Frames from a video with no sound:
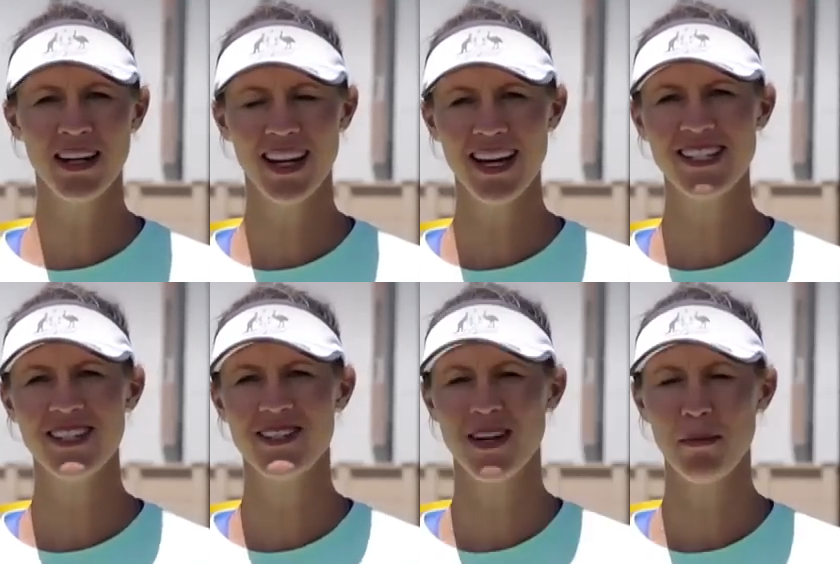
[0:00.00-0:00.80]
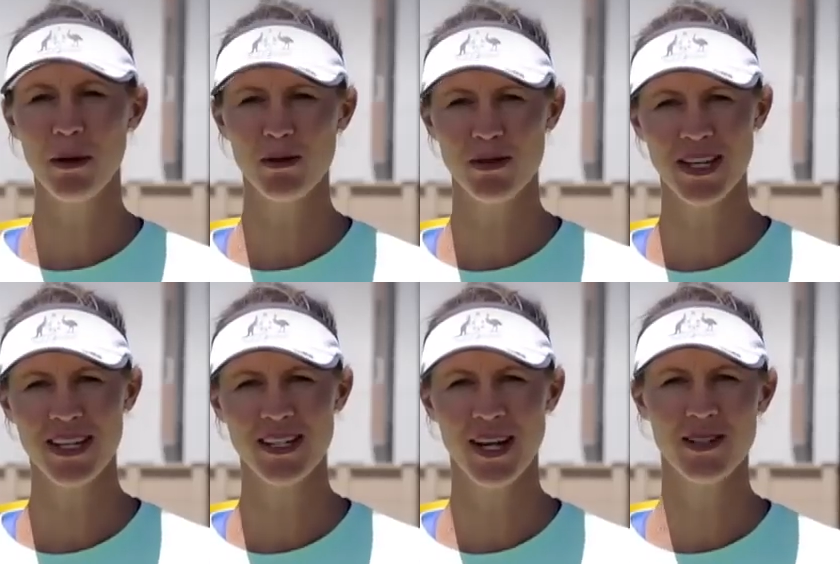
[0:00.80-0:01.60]
latest
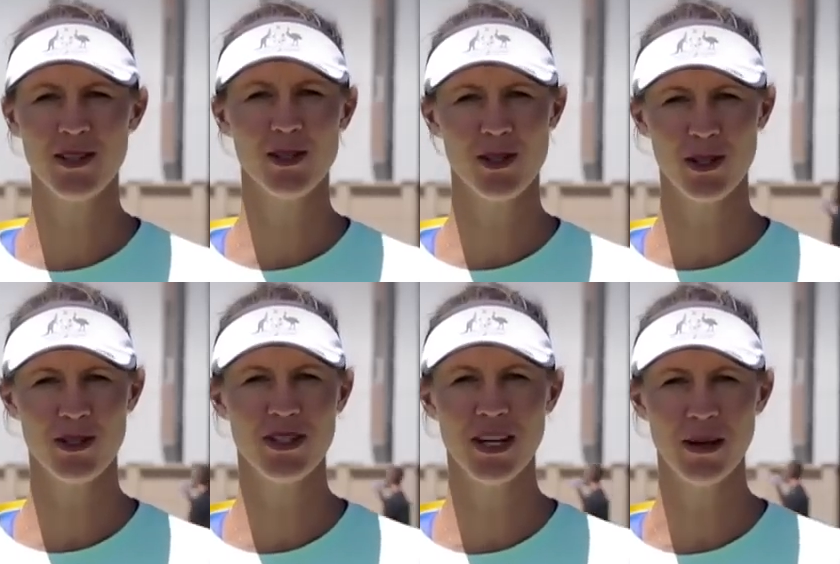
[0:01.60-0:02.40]
MLC Tennis Hotshots